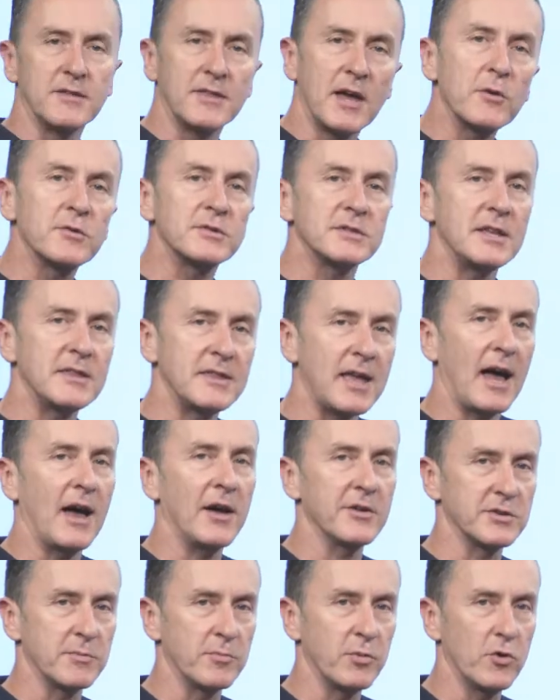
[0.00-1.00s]
they'll see that
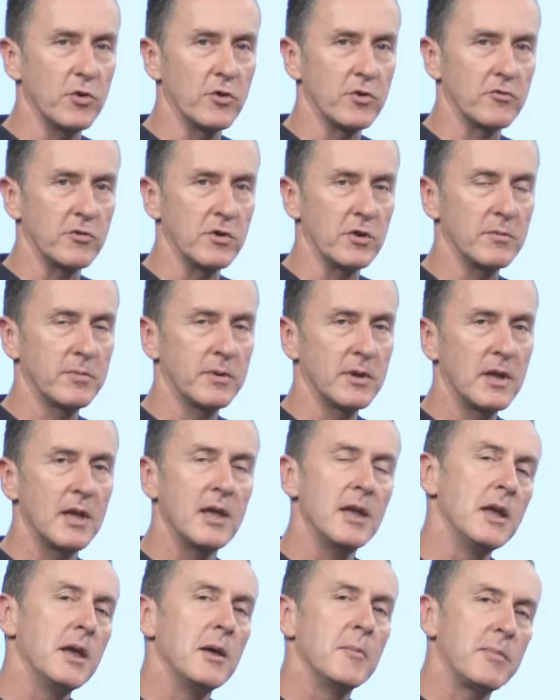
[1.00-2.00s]
as a port group.
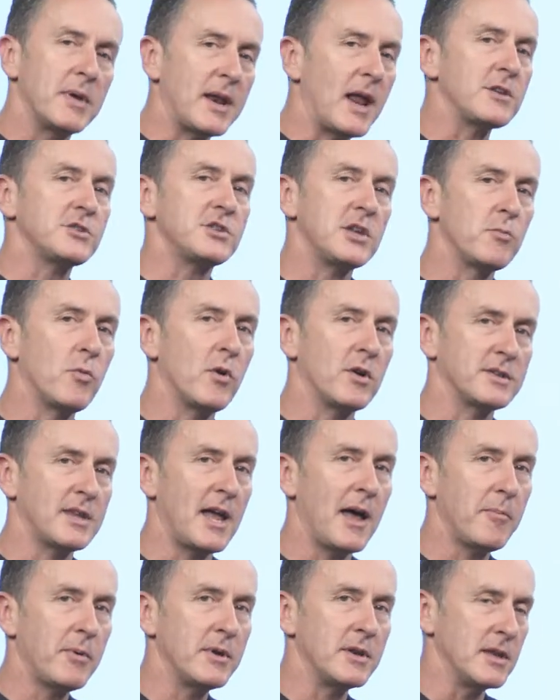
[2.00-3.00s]
But actually what's
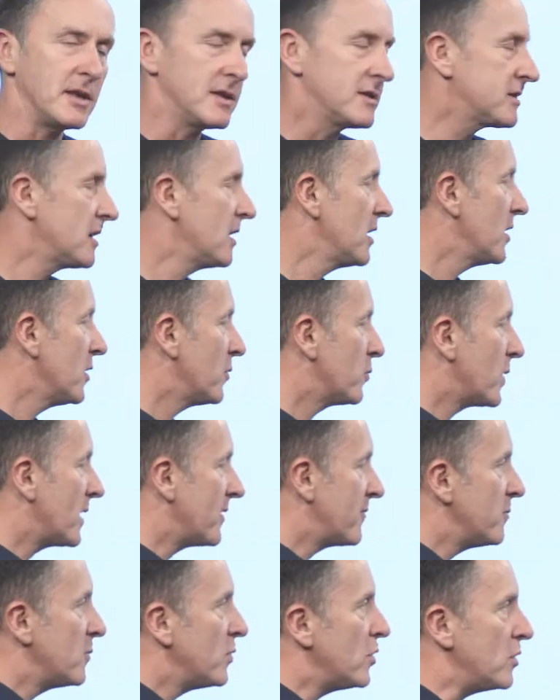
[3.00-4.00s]
happened is
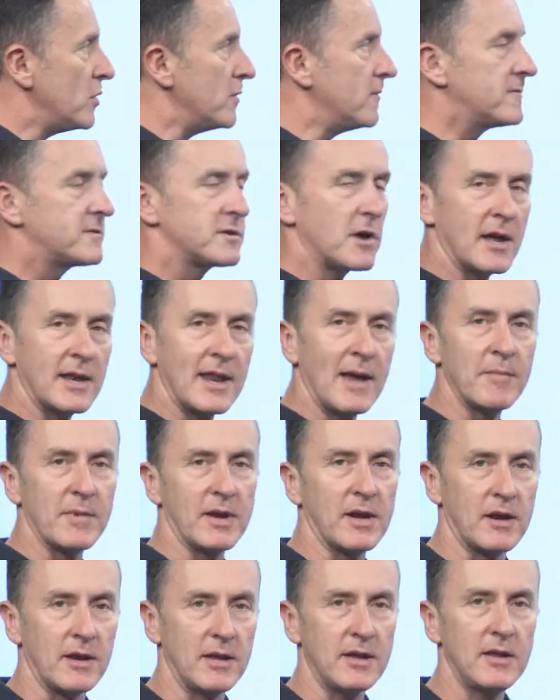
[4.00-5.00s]
we've moved
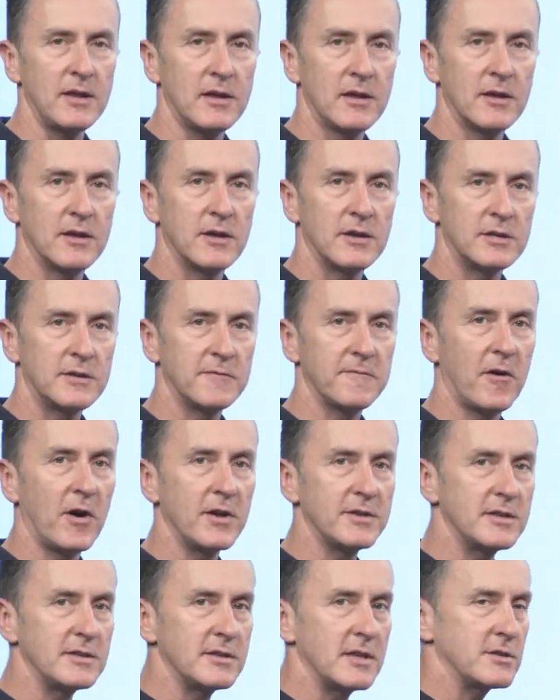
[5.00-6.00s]
dynamically
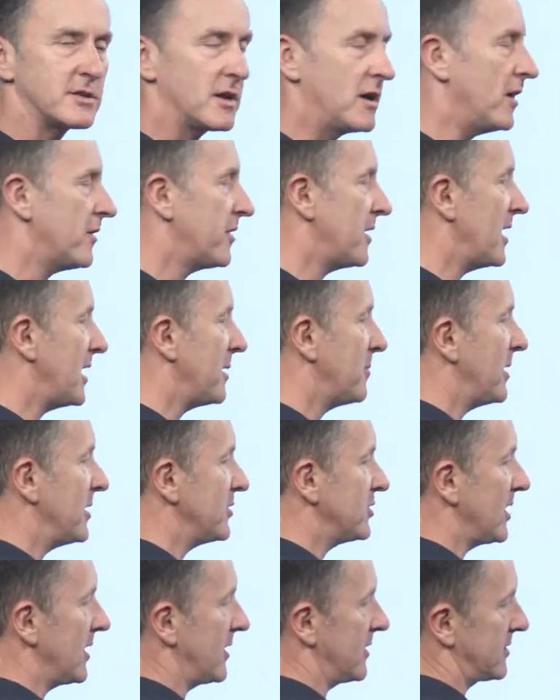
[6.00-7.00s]
devices into other
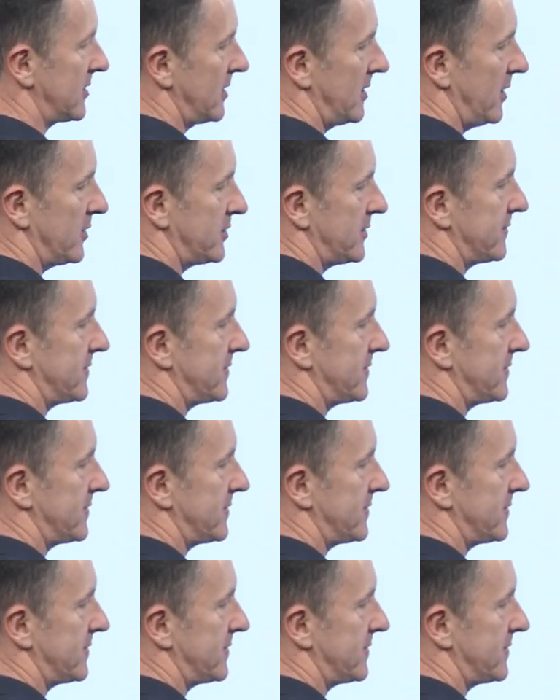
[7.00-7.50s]
EPGs, as you've